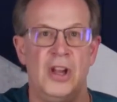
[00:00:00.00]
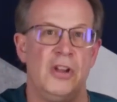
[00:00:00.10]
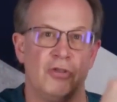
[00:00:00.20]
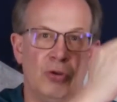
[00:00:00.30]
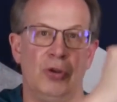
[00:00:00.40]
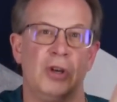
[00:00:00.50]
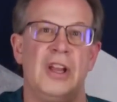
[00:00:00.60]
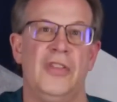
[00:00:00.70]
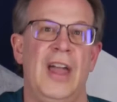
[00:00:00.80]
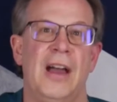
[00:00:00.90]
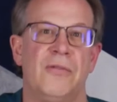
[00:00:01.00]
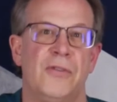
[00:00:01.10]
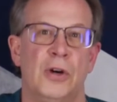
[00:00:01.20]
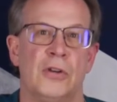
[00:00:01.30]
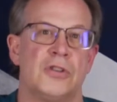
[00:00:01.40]
So look at that
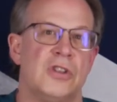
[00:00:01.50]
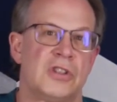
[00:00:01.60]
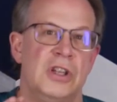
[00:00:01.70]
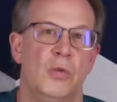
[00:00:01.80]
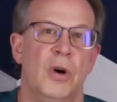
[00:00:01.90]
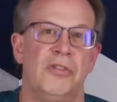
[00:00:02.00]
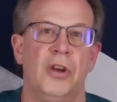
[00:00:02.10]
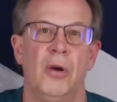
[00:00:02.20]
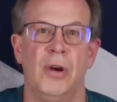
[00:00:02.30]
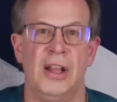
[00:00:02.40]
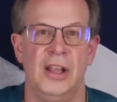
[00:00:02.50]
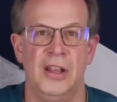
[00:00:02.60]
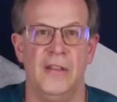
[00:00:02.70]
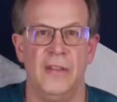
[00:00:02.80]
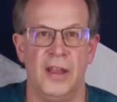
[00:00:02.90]
first to see what's already
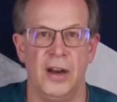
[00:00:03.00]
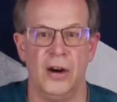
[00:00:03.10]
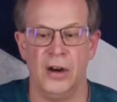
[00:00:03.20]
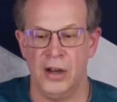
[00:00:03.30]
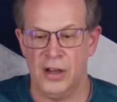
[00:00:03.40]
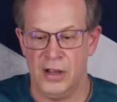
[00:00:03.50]
in there.